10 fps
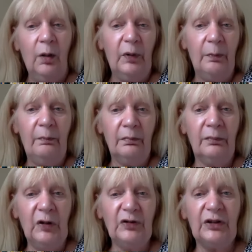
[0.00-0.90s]
but
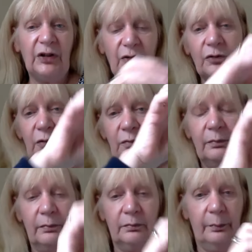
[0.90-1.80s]
mostly you
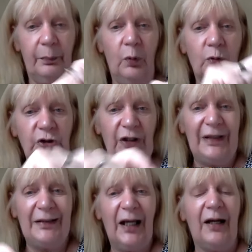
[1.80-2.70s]
can portion
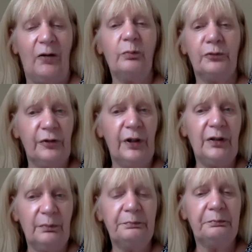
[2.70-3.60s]
it out in
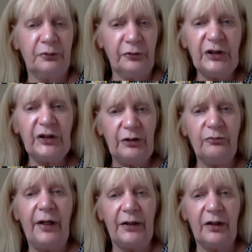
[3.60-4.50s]
a pretty
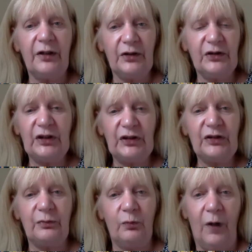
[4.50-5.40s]
regular,
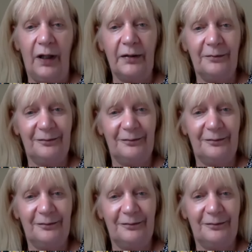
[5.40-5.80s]
consistent way.